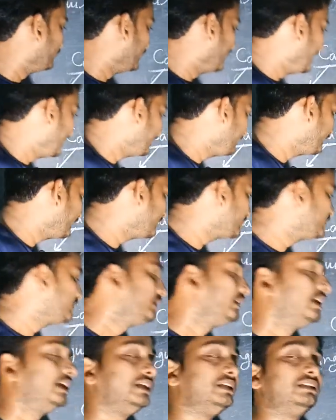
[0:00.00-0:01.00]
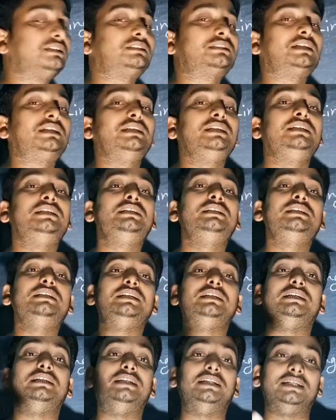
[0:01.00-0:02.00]
language is
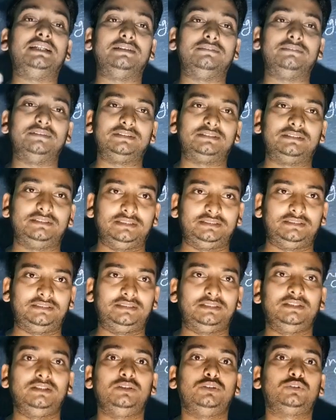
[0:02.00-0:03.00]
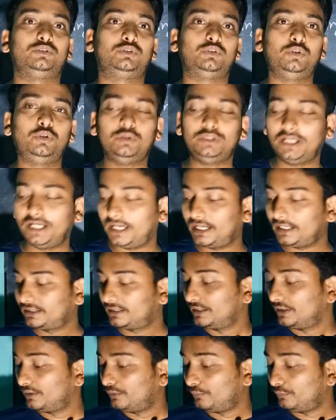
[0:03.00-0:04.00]
studied in linguistics, so
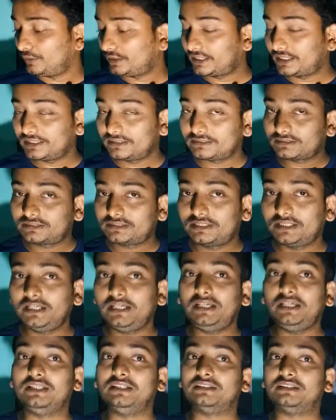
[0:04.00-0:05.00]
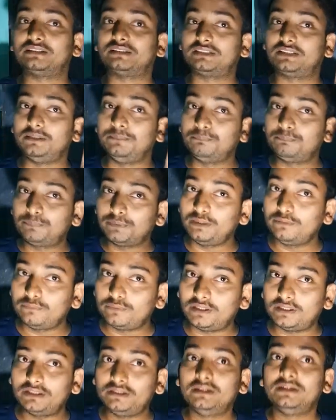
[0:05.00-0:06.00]
that we can say in a simple
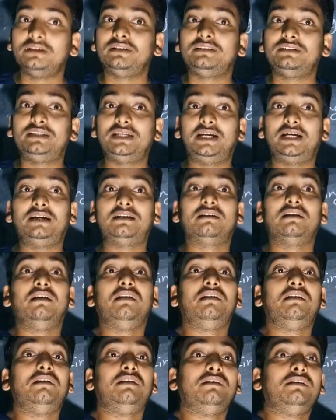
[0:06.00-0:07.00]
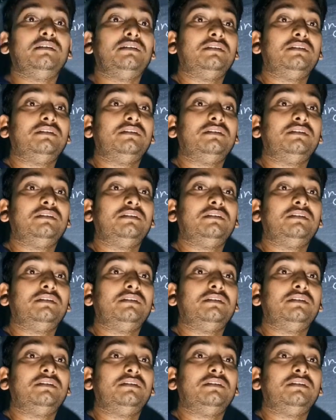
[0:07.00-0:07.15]
word that